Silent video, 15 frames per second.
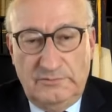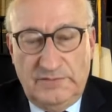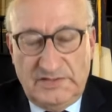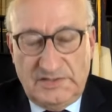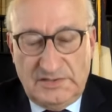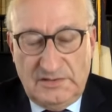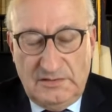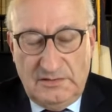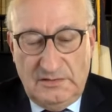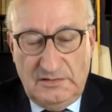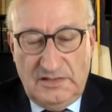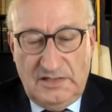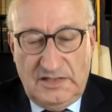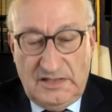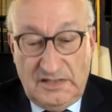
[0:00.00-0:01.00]
but
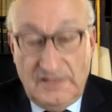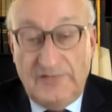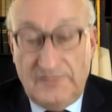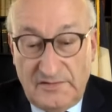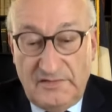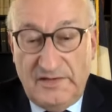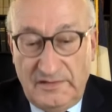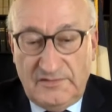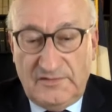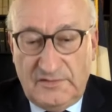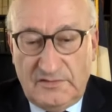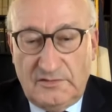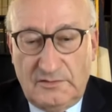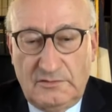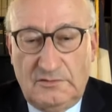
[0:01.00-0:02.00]
at least
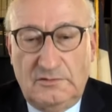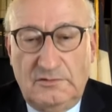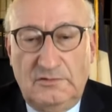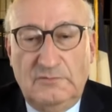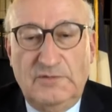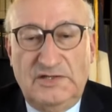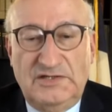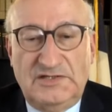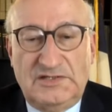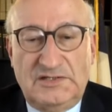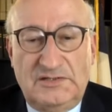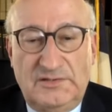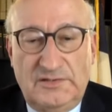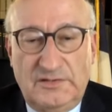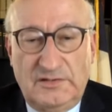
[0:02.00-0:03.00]
this
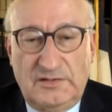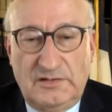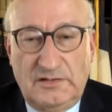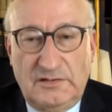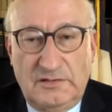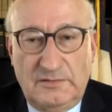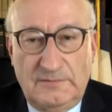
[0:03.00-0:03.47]
humanitarian